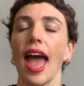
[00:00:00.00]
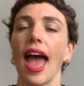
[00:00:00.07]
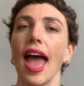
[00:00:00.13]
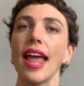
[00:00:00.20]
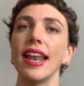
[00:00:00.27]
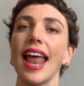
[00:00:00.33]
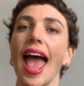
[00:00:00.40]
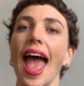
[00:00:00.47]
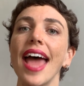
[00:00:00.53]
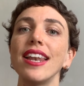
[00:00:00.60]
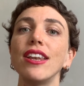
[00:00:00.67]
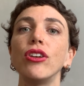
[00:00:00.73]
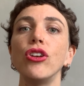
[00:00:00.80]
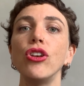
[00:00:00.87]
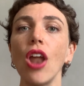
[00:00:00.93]
and add
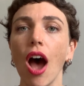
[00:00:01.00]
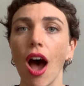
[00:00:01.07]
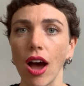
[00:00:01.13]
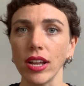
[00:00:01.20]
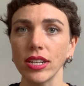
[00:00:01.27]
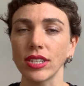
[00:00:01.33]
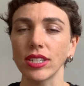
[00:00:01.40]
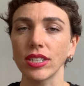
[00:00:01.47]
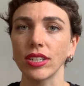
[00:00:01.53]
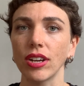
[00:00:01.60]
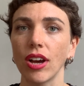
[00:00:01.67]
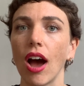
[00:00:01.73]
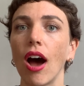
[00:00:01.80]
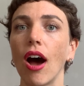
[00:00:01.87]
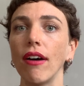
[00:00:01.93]
not
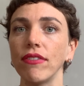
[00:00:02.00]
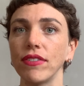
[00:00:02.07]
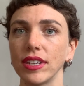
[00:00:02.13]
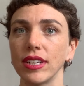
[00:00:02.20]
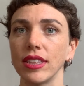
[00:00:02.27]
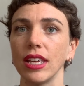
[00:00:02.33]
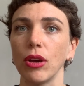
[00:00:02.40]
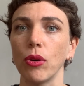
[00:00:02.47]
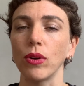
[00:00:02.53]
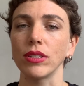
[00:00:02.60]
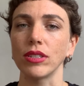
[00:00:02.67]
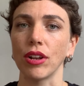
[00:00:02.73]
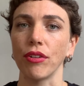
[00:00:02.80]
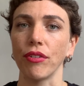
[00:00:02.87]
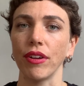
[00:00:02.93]
after the
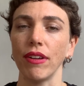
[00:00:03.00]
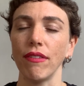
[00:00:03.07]
auxiliary